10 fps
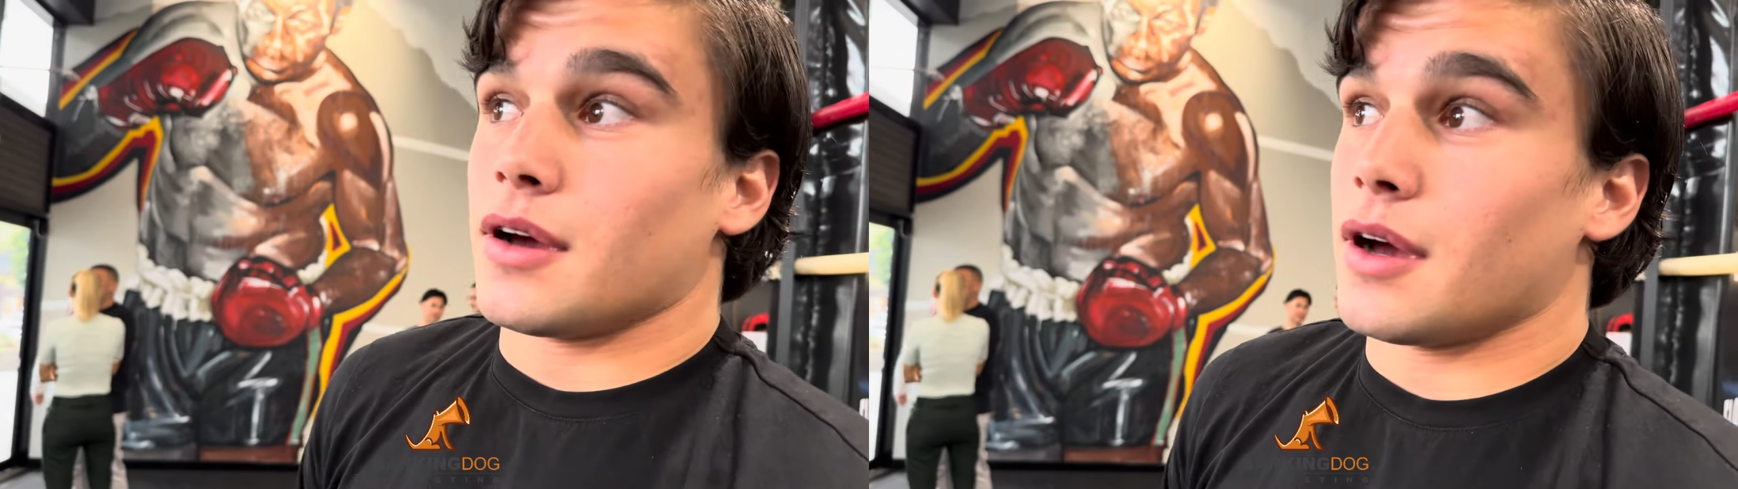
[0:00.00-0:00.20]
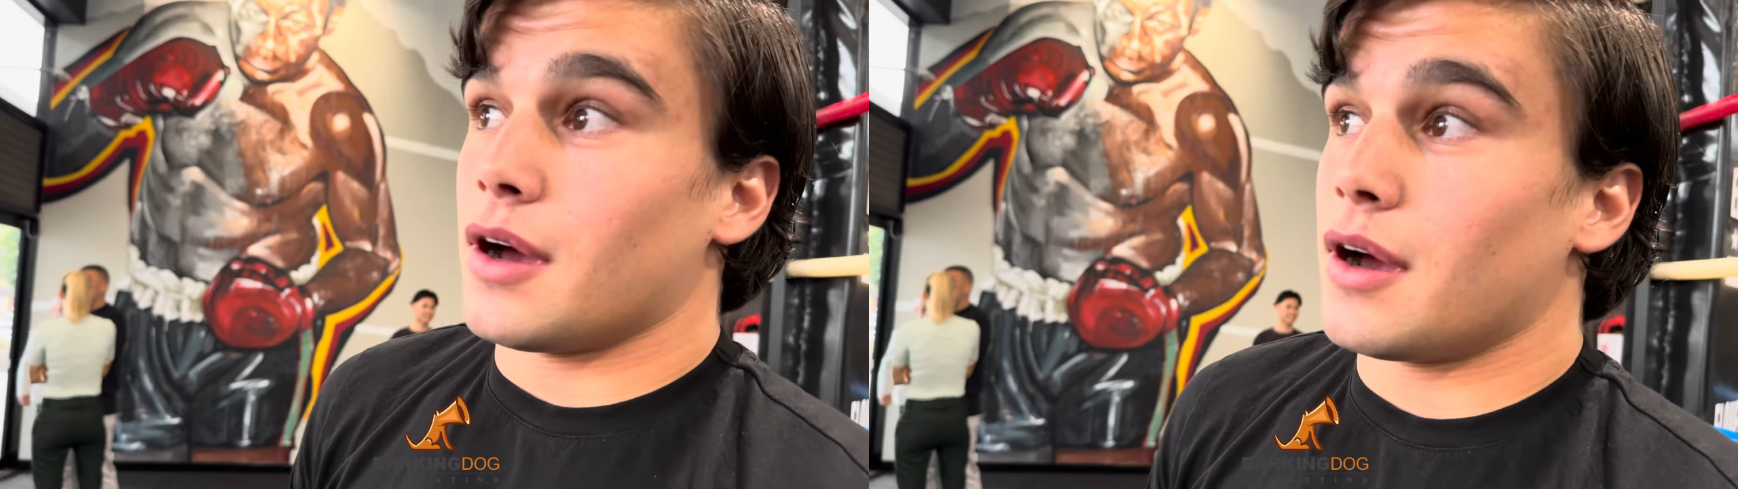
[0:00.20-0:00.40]

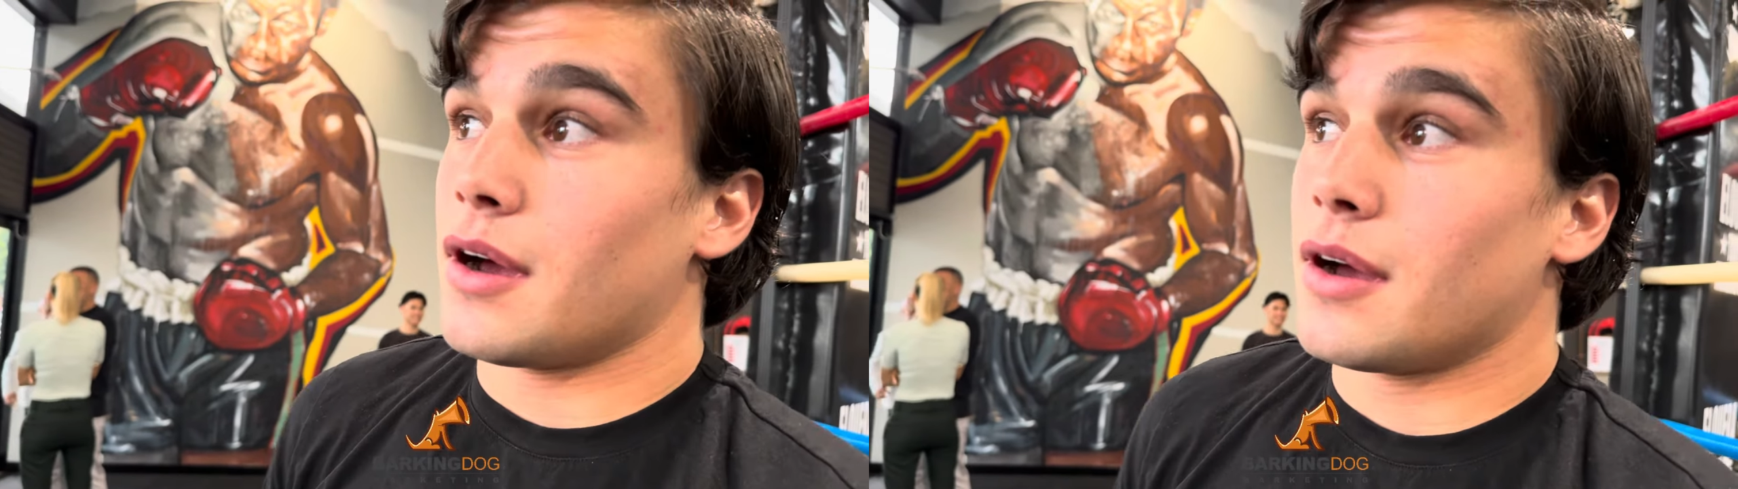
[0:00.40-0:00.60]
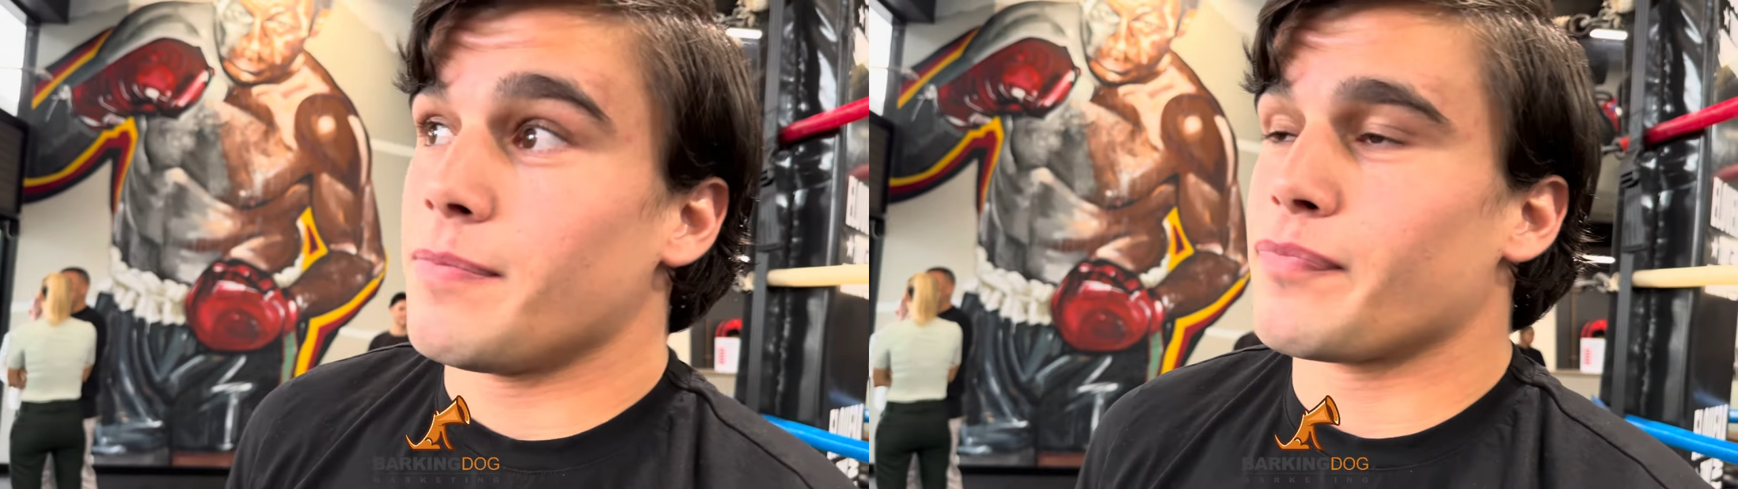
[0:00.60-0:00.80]

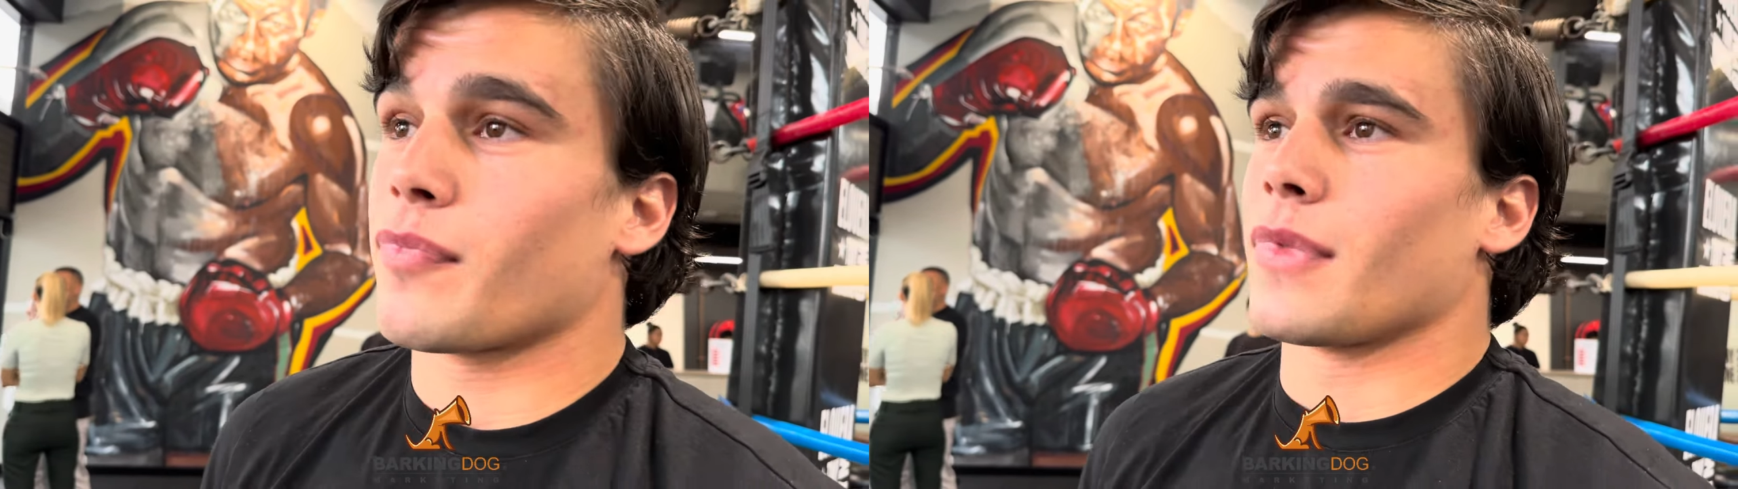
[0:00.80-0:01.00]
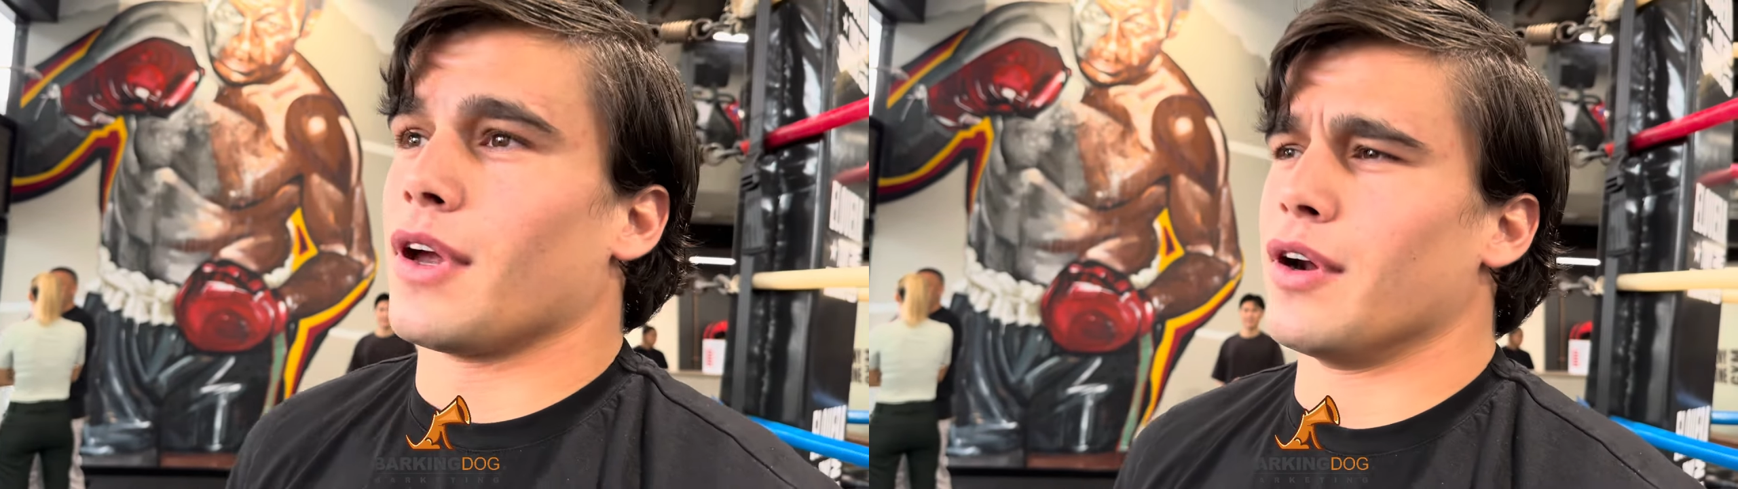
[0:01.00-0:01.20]
Um,
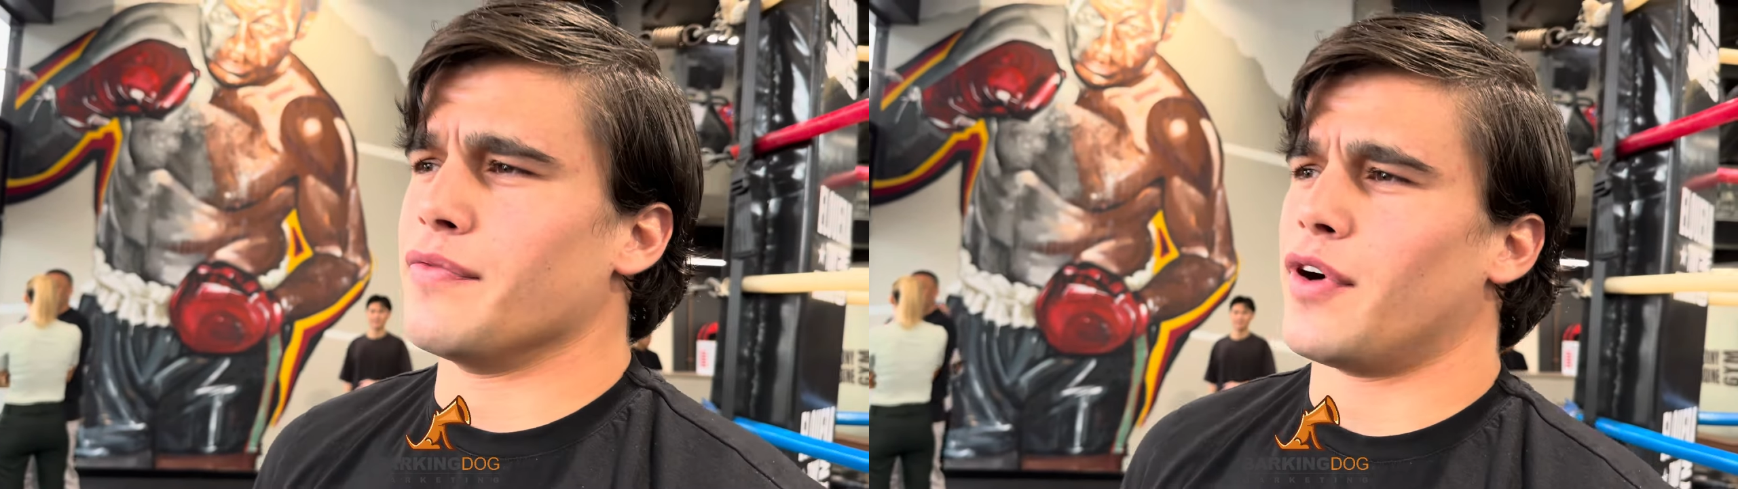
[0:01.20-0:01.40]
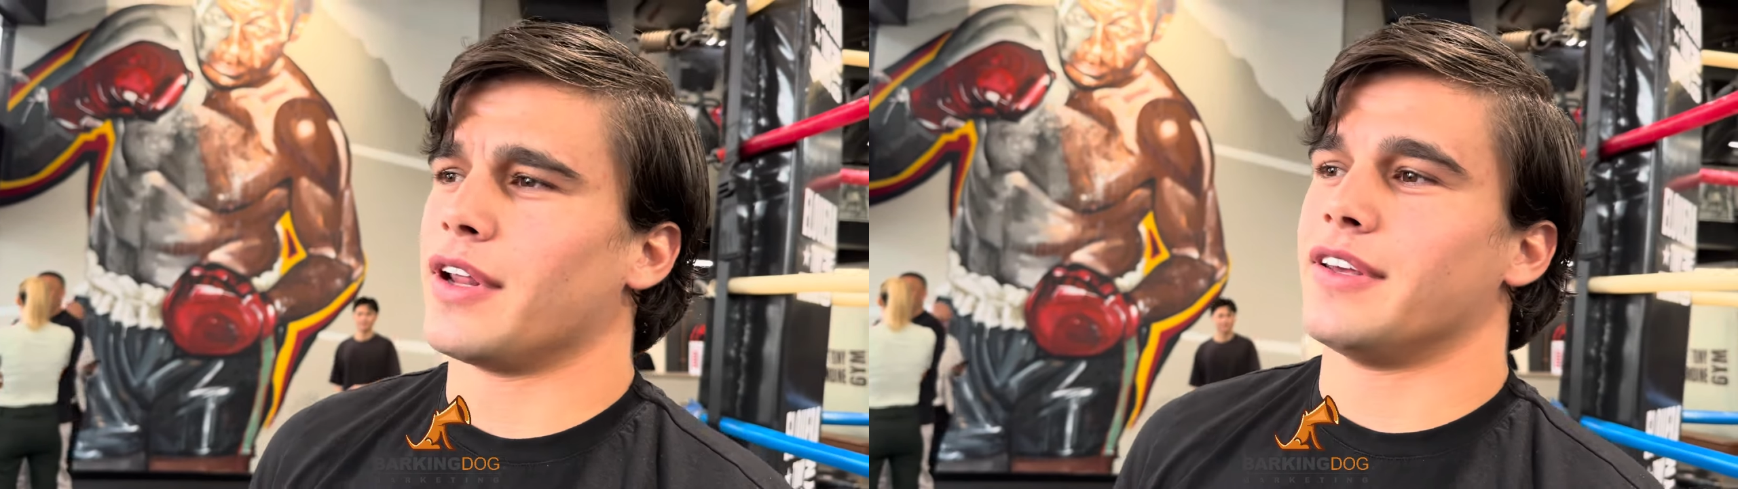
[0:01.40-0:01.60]
I got
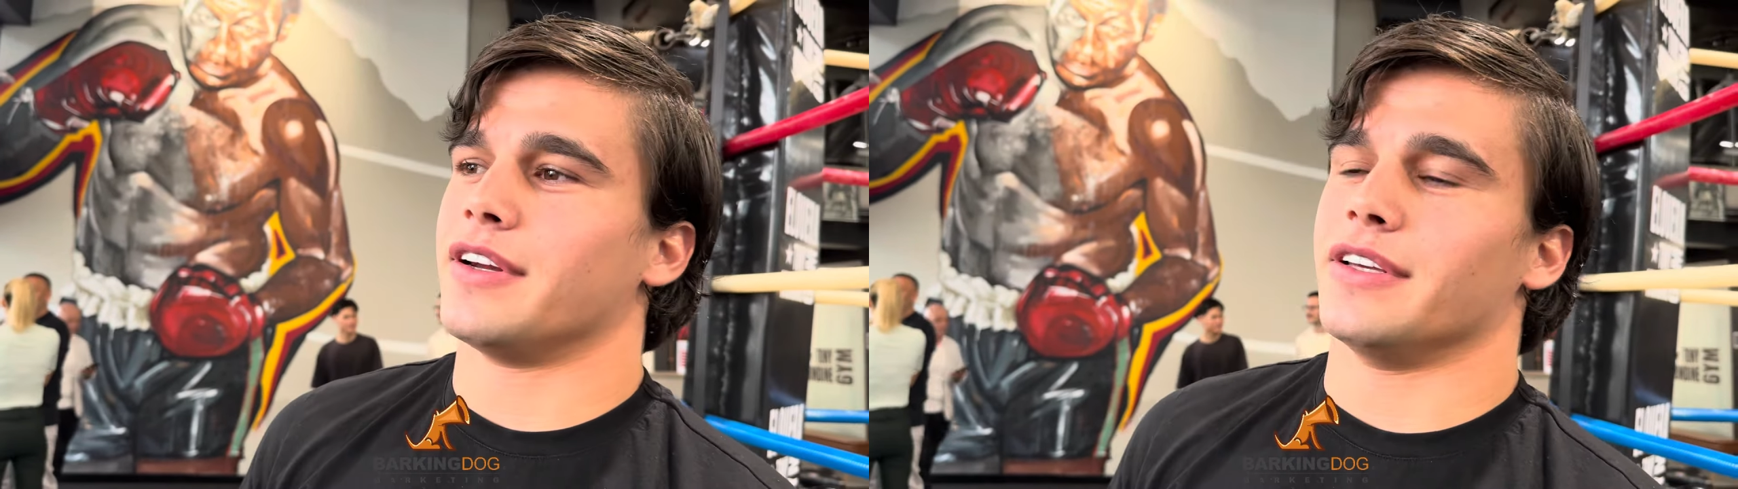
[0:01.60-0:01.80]
invited down